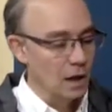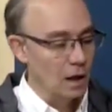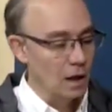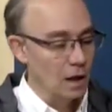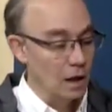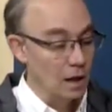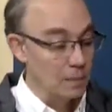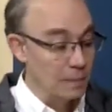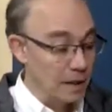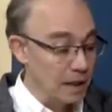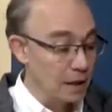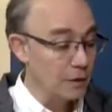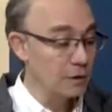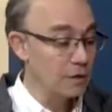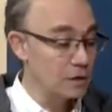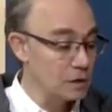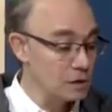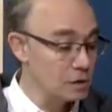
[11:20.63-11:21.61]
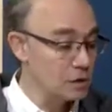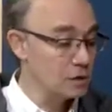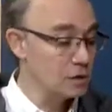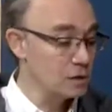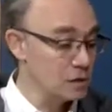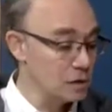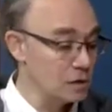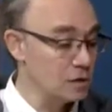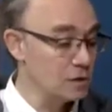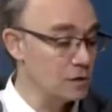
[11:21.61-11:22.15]
And
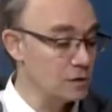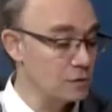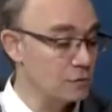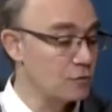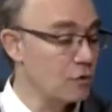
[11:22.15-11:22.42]
MyHeritage is